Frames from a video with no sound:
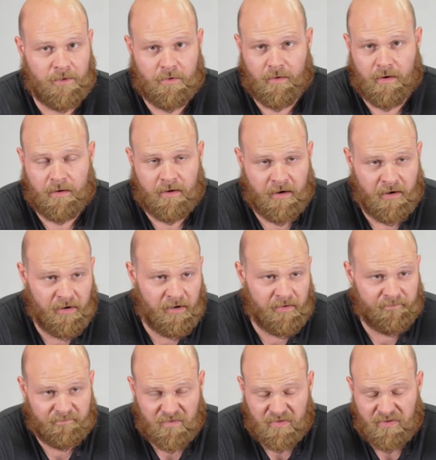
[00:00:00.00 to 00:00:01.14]
you
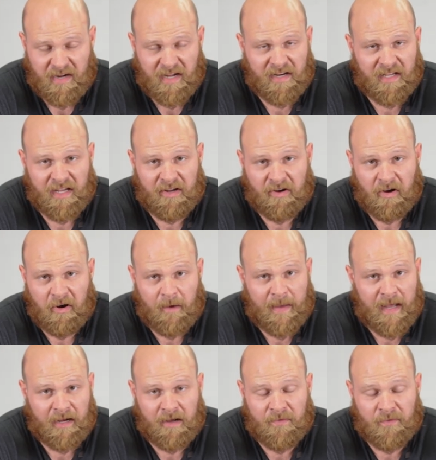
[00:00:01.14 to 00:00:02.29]
are trying to get your car
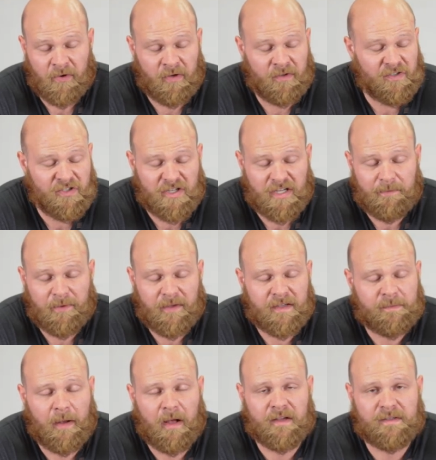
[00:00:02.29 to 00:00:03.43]
back on the road as cheaply
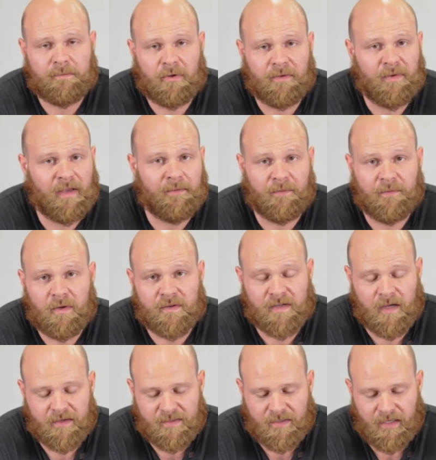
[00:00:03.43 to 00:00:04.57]
as possible, if you have a few
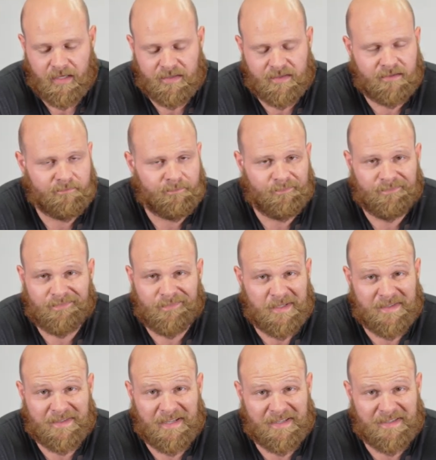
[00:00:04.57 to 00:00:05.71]
exhaust leaks, this is like